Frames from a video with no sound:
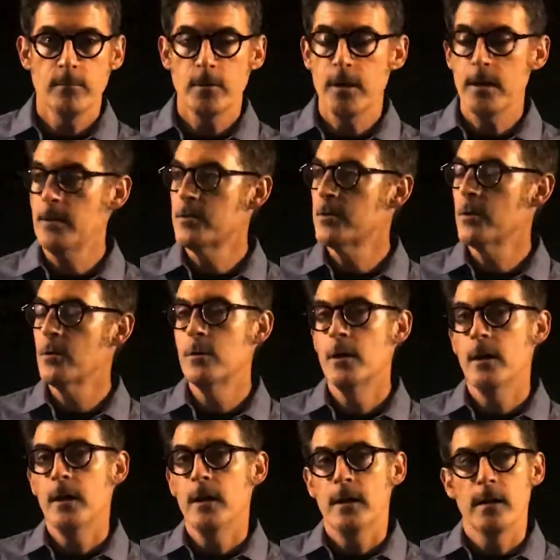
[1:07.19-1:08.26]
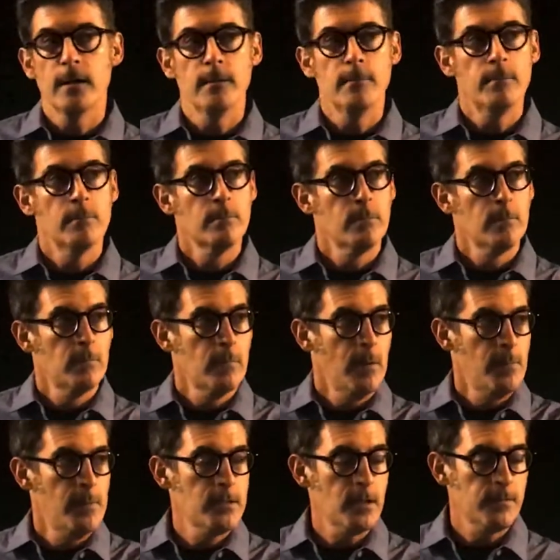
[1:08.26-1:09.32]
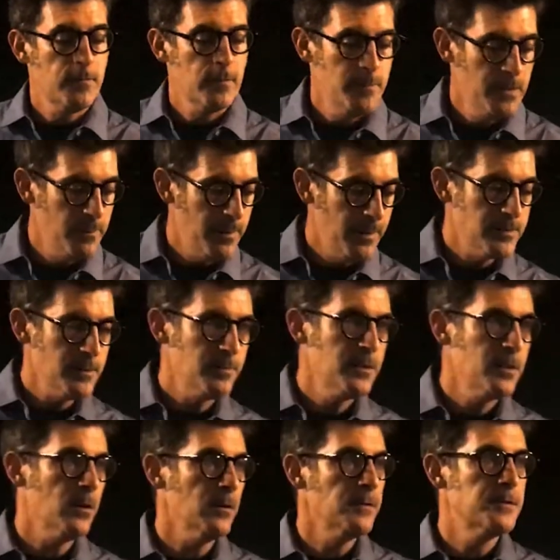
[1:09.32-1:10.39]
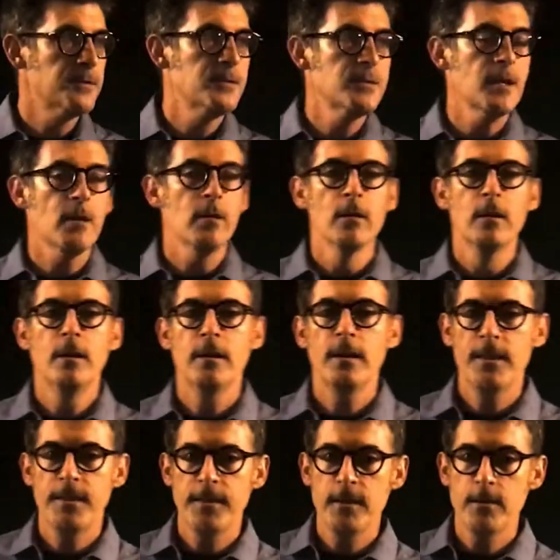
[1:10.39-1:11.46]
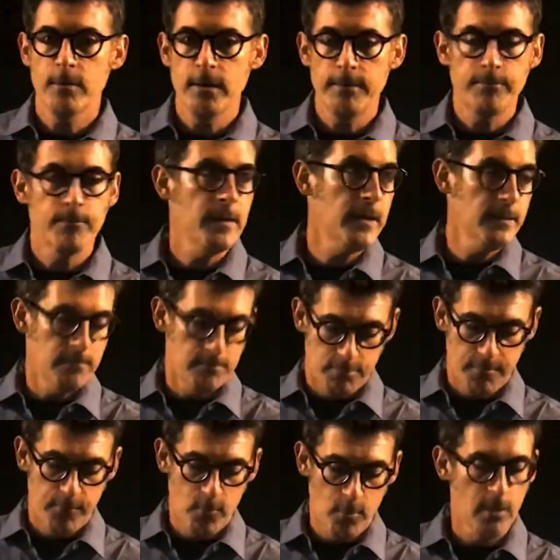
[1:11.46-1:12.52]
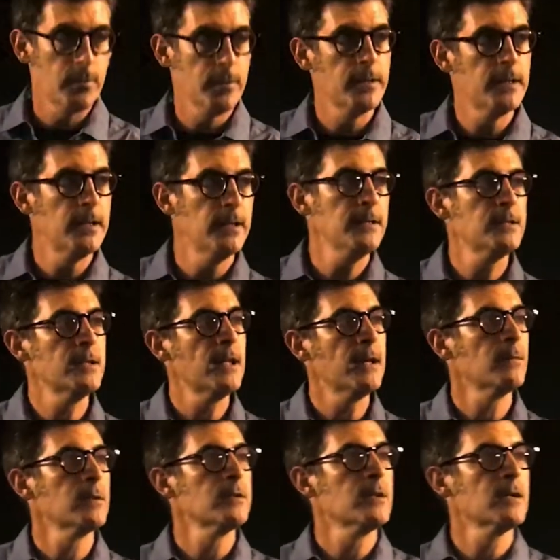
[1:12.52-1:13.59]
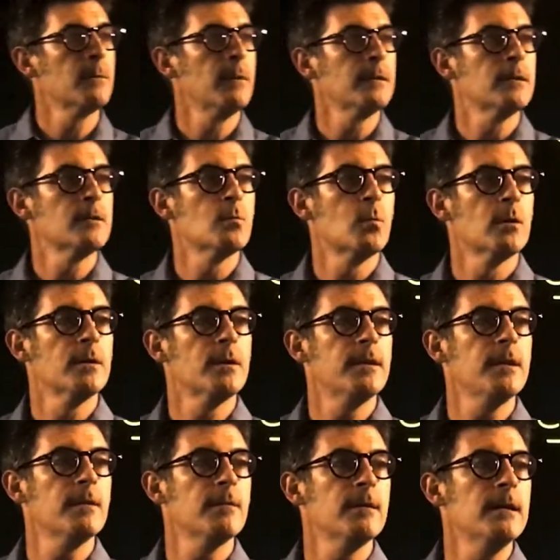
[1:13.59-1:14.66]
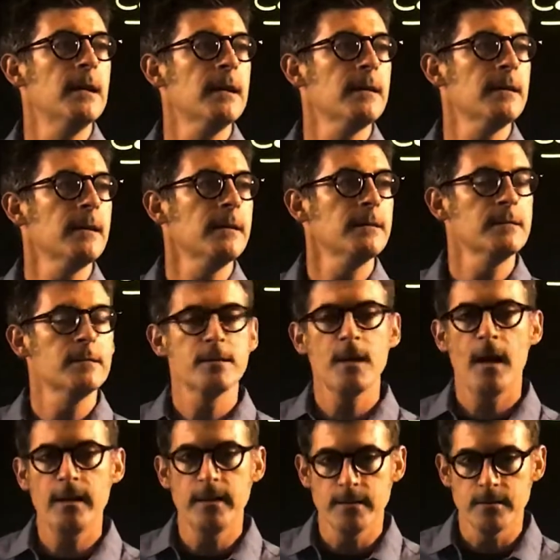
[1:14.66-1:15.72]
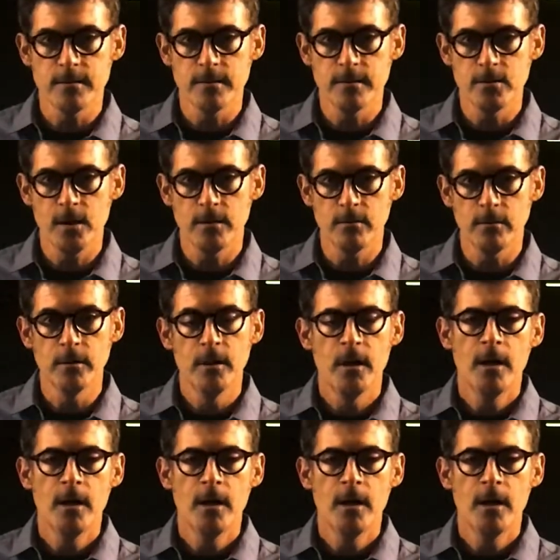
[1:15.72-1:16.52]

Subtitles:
Okay, so I'm going to talk for a minute about something called cell theory. And before I really get into that, we're going to talk about this word theory and science in general.